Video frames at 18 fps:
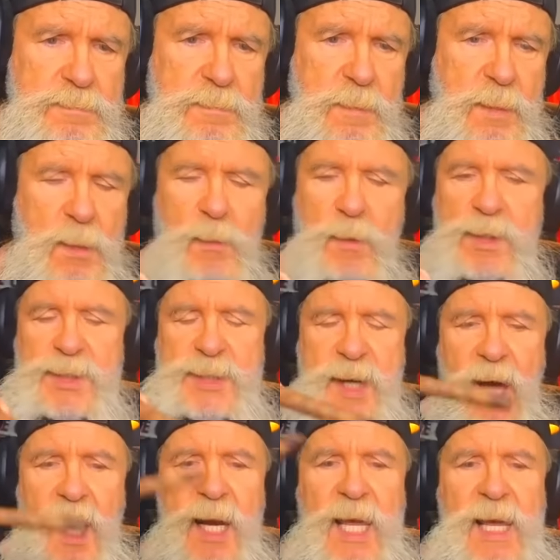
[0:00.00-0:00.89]
who is
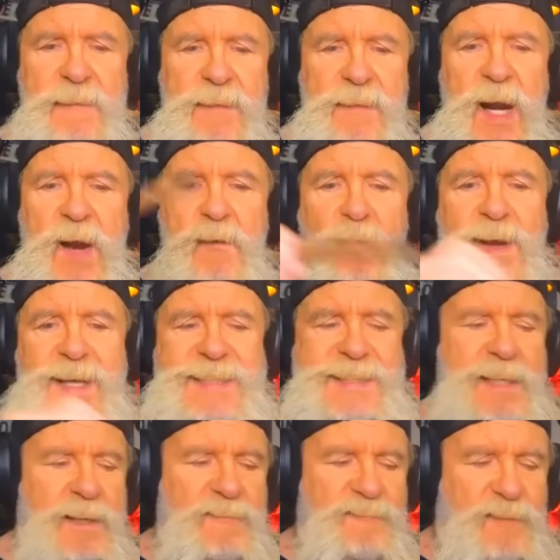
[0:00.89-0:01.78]
not even a
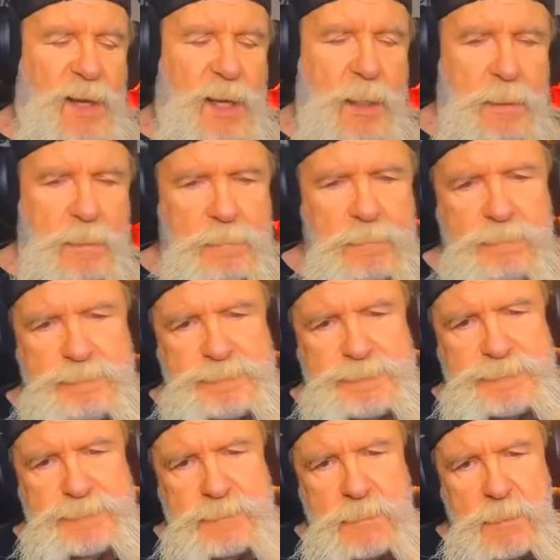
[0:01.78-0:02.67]
wrestling fan,
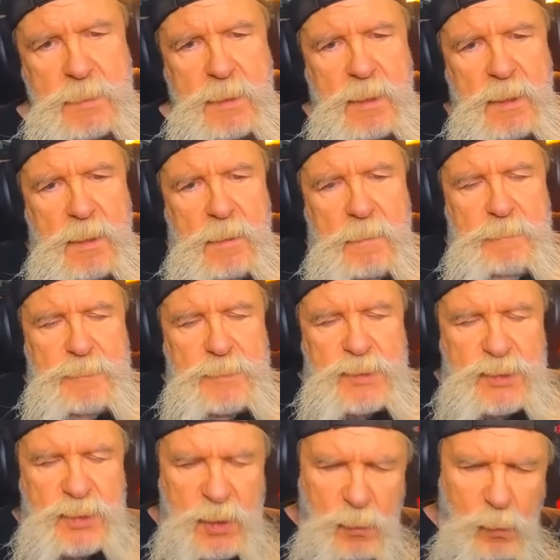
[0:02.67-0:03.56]

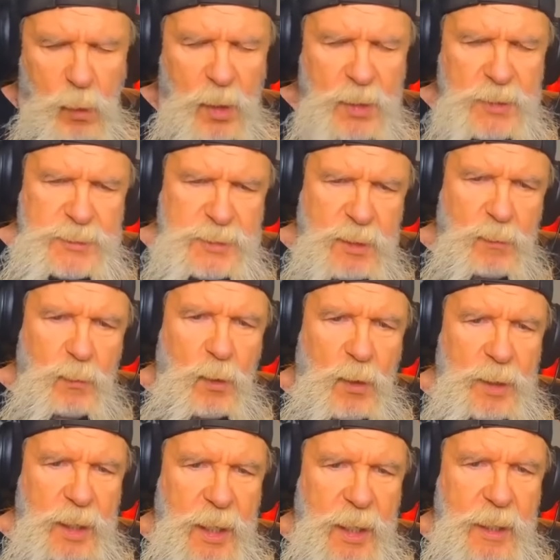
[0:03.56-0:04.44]
she watched it
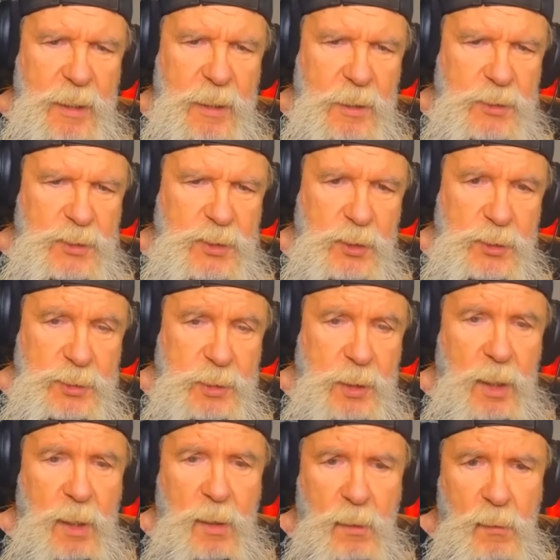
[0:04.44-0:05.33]
one night and she
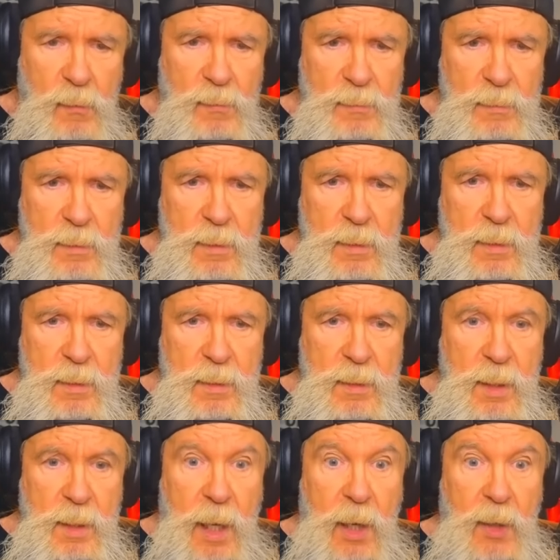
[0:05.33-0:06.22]
saw
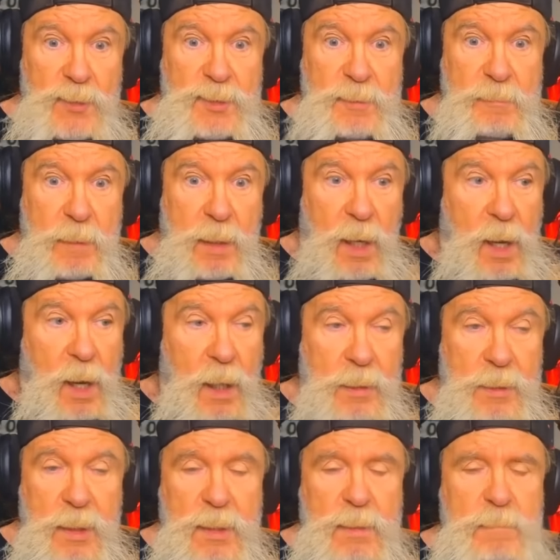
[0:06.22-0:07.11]
Awesome
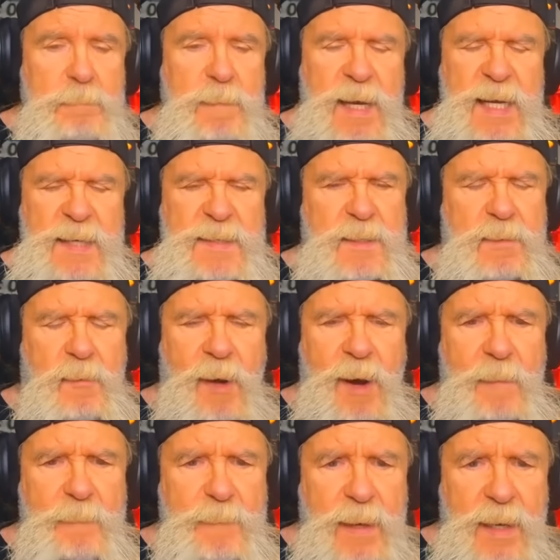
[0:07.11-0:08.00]
Kong just beat the
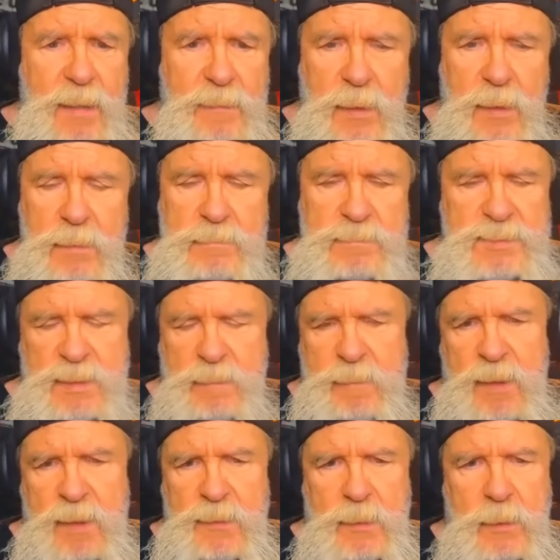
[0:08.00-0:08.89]
crap out of
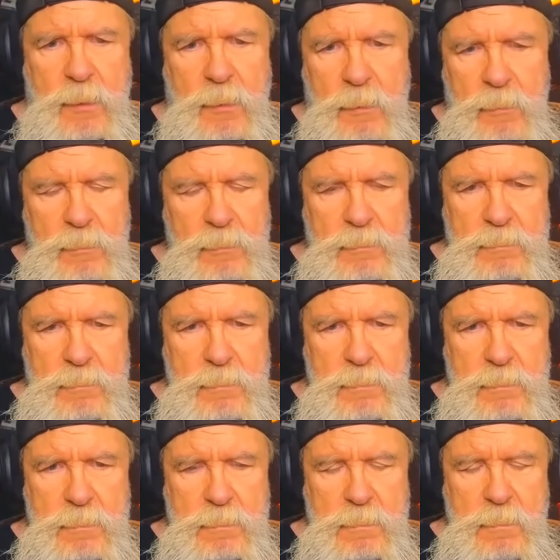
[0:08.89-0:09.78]
some other girl.
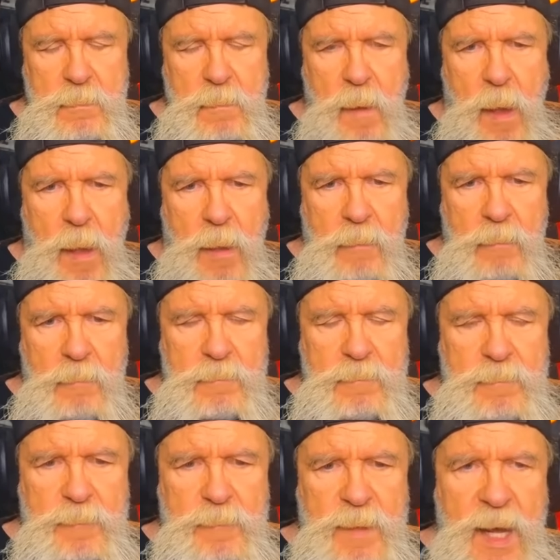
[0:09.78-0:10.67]

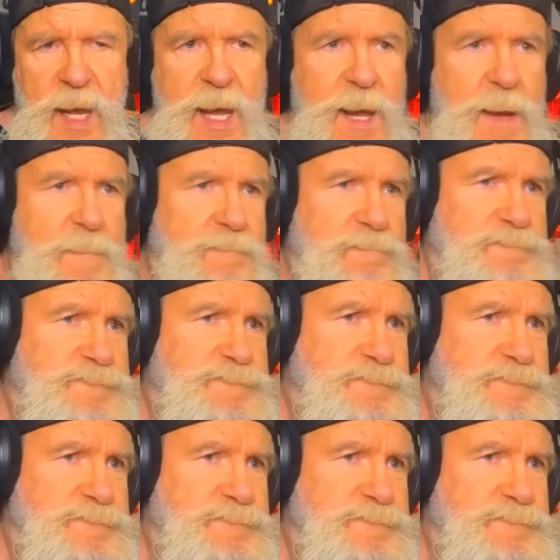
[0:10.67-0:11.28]
And